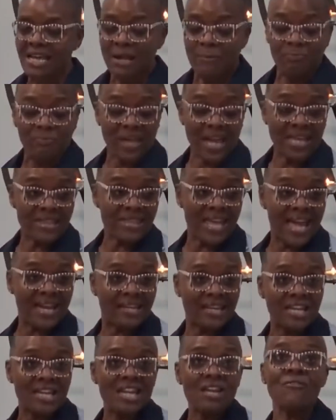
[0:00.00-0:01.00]
And that
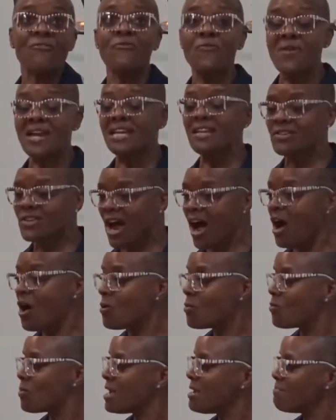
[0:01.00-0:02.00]
if we don't,
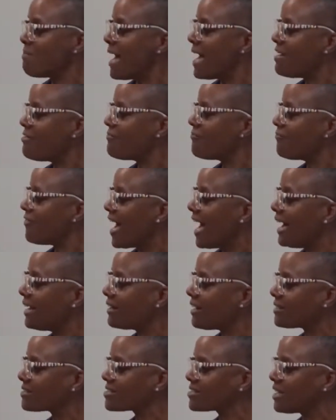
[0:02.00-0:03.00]
we might find
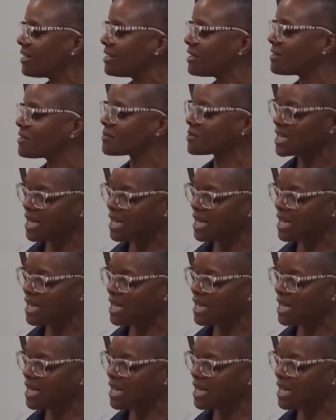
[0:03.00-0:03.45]
ourselves